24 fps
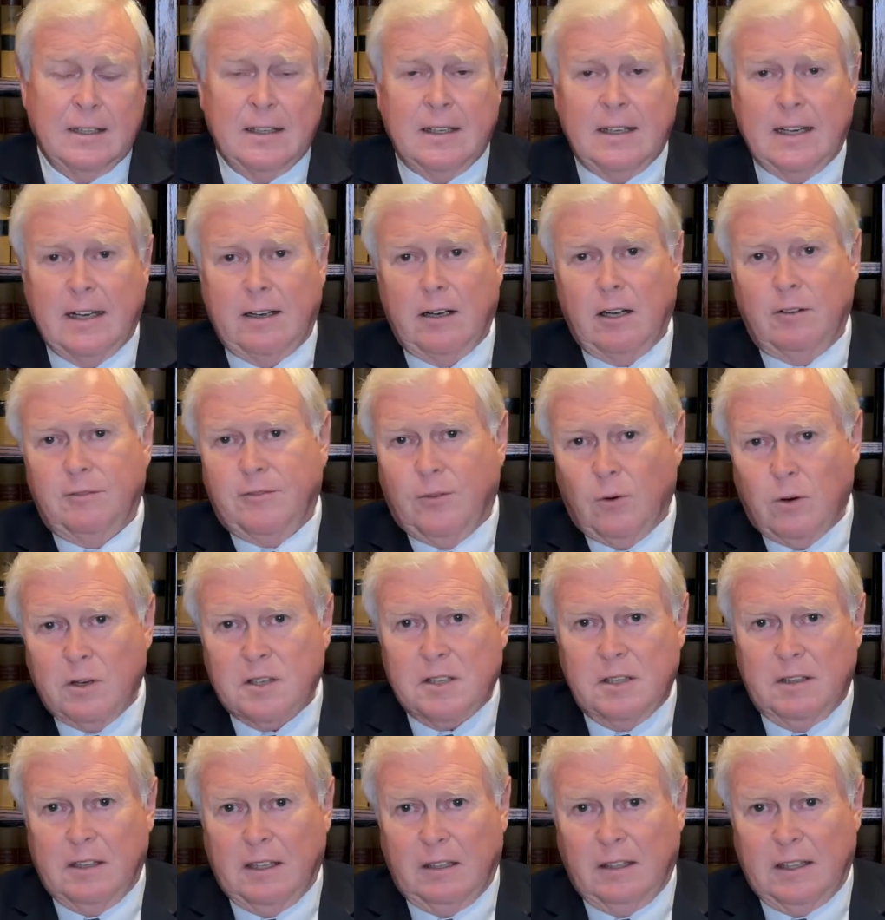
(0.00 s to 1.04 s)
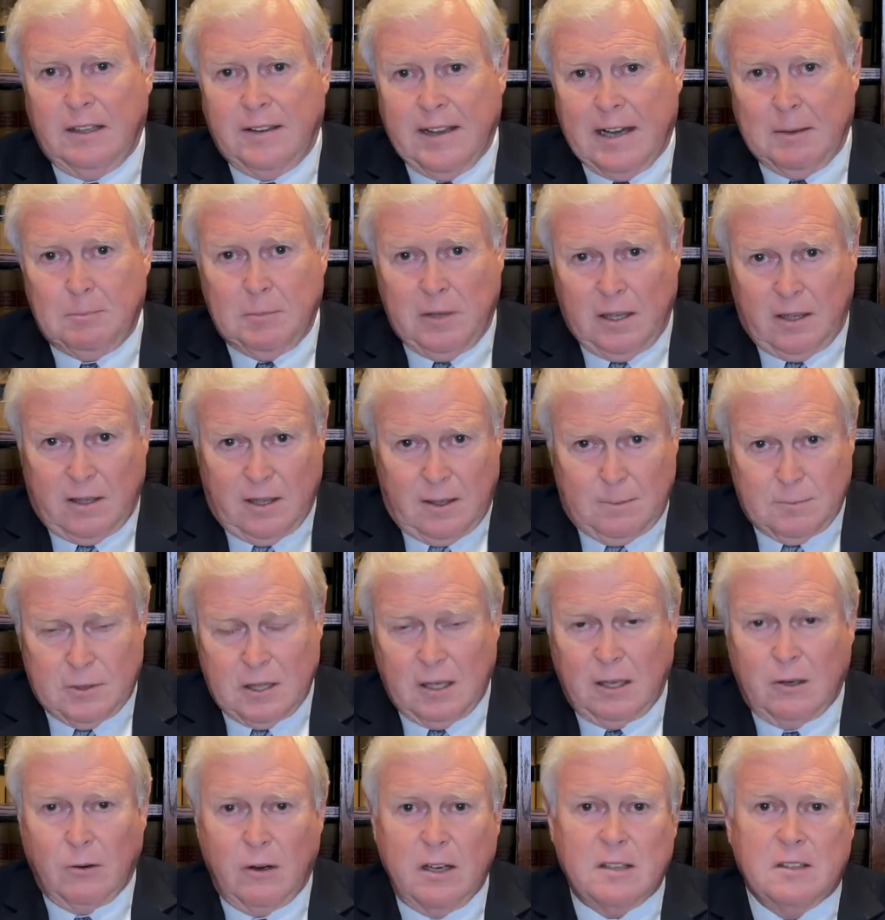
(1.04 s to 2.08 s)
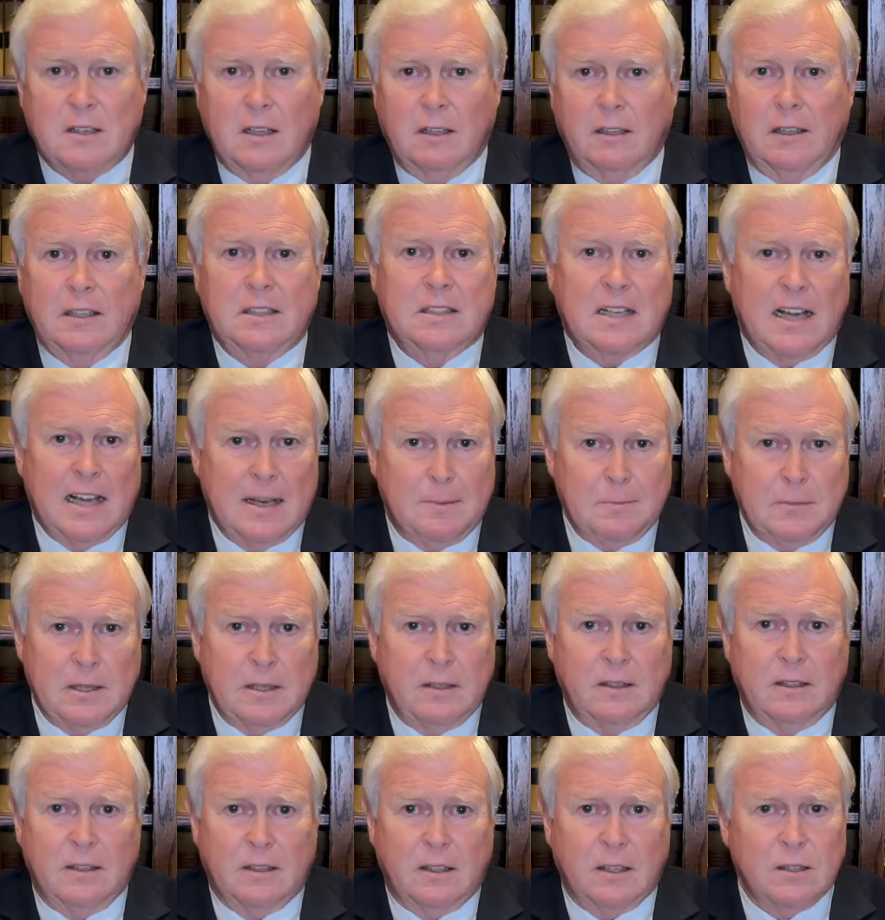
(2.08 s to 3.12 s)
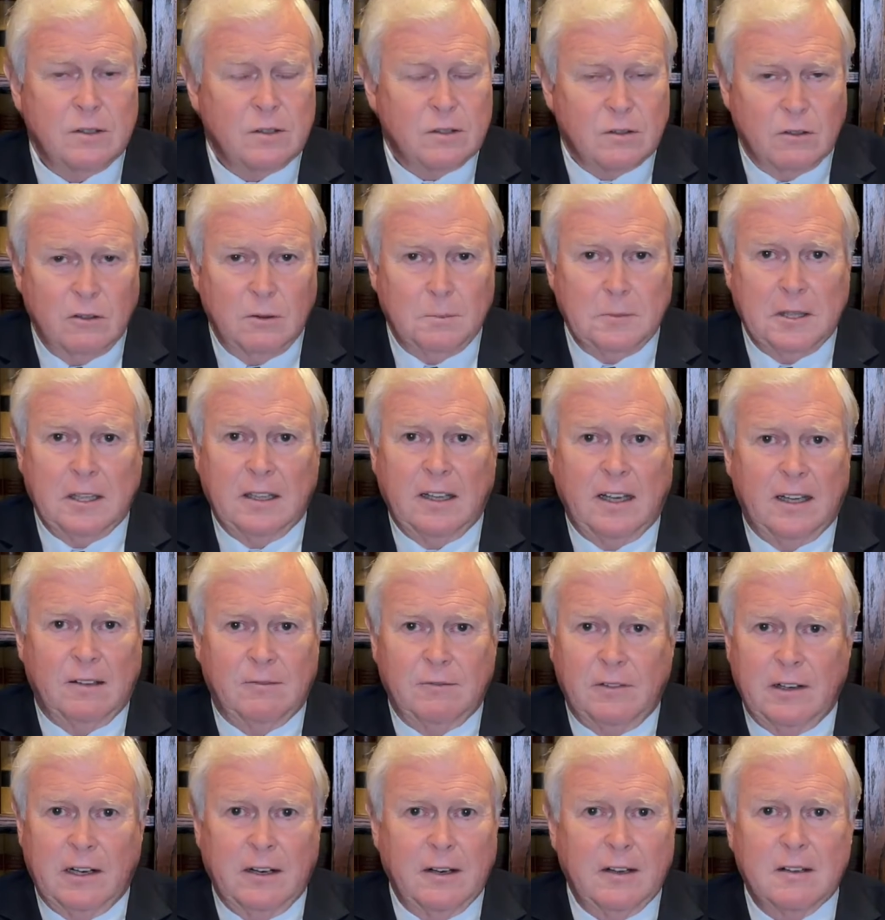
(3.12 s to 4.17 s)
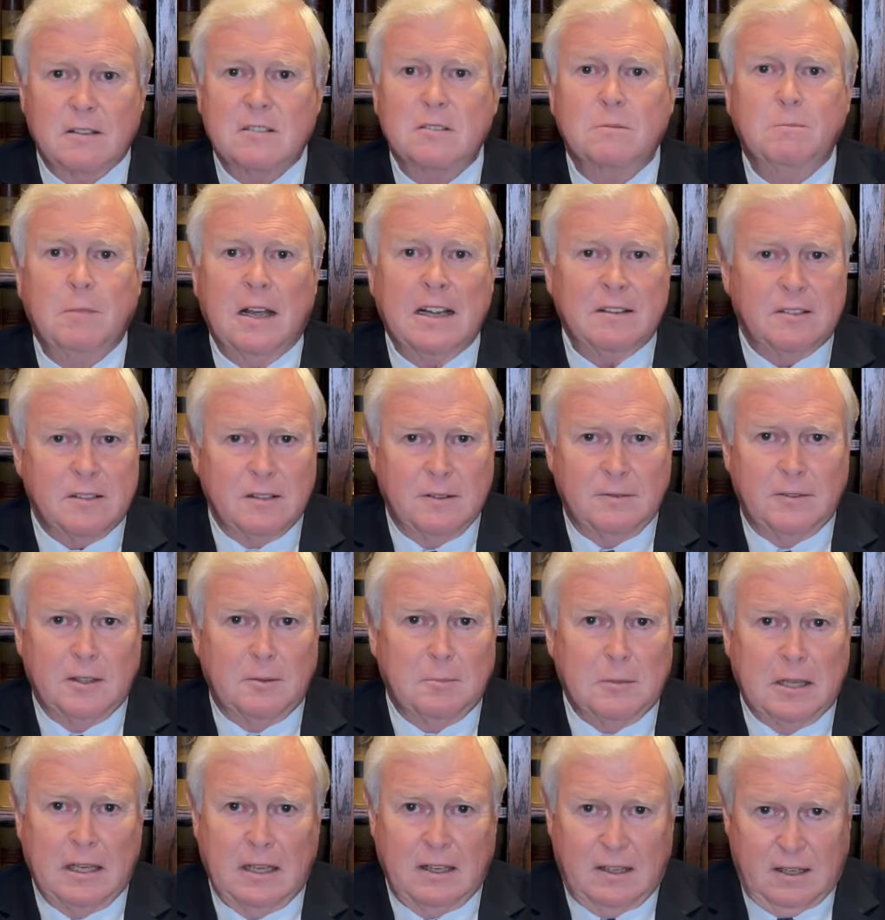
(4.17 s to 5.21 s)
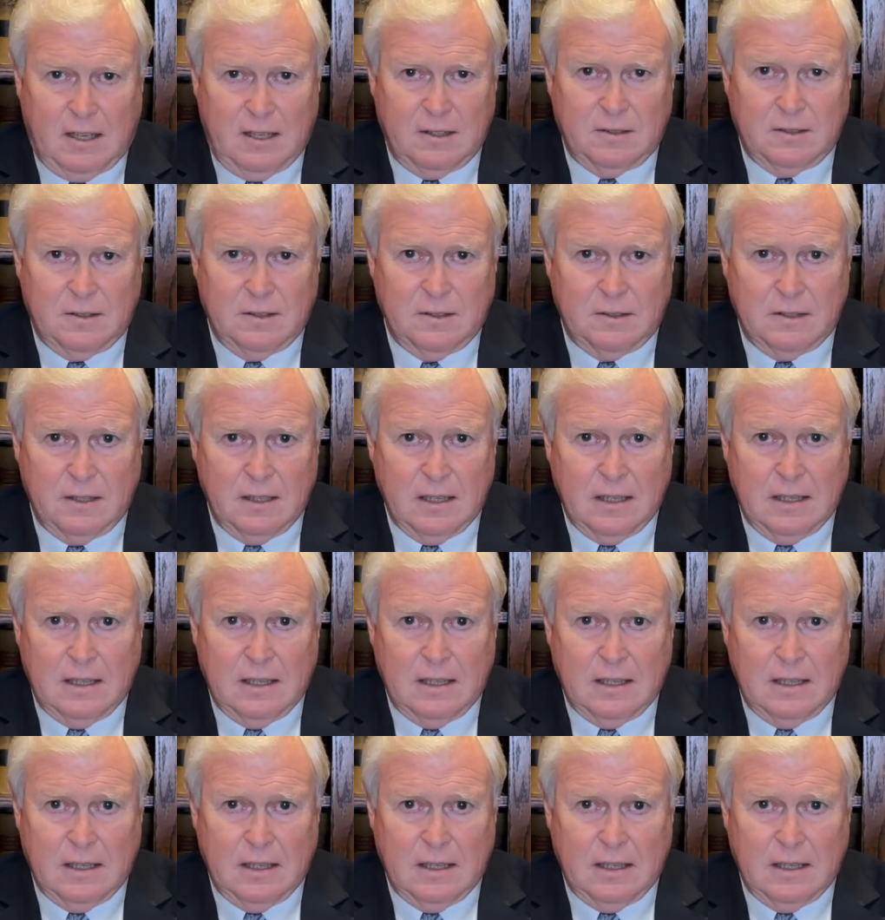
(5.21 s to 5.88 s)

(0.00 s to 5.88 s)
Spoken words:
And unfortunately, that becomes increasingly time-consuming and very expensive in many cases.